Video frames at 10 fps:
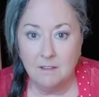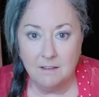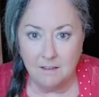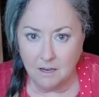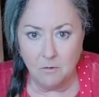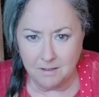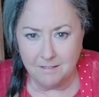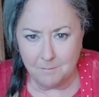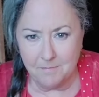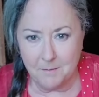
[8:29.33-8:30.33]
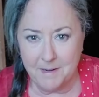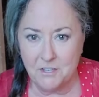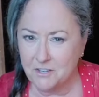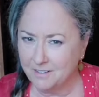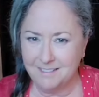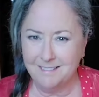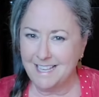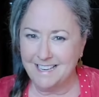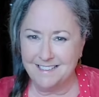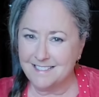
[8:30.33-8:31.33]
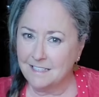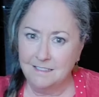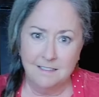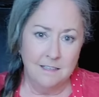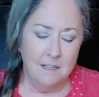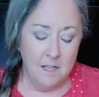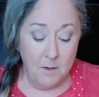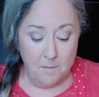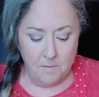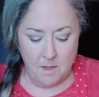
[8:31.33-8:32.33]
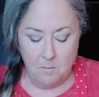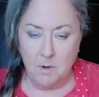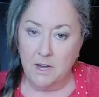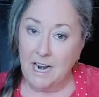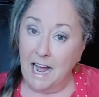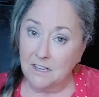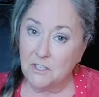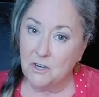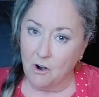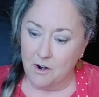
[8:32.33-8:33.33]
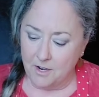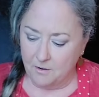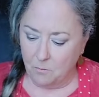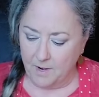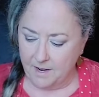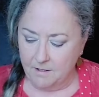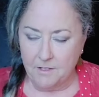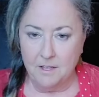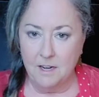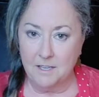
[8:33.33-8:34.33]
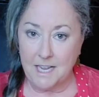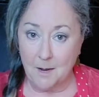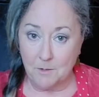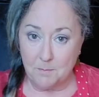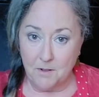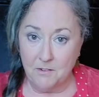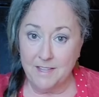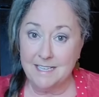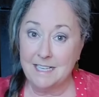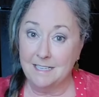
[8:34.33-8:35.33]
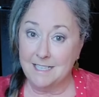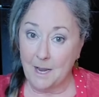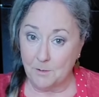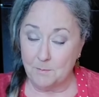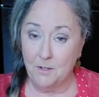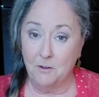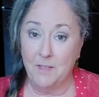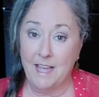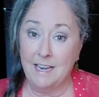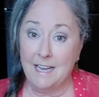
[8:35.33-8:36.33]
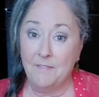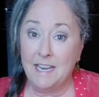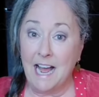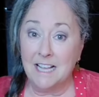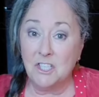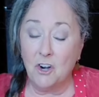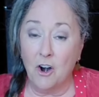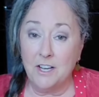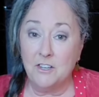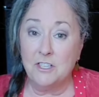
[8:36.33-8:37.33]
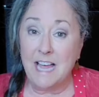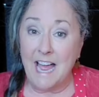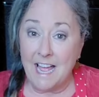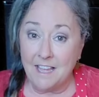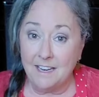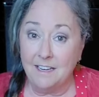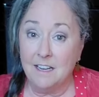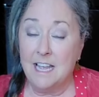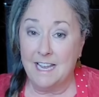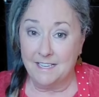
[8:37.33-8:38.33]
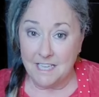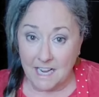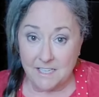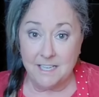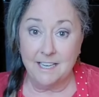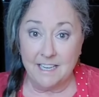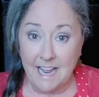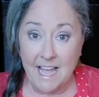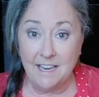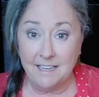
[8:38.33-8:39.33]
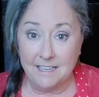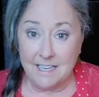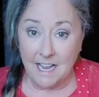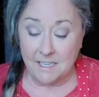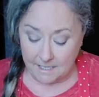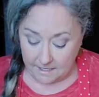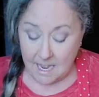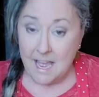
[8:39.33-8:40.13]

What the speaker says: You know what, the measuring things. But I started with a tablespoon of this and a tablespoon of that, and then I started just adding and tasting and adding and tasting.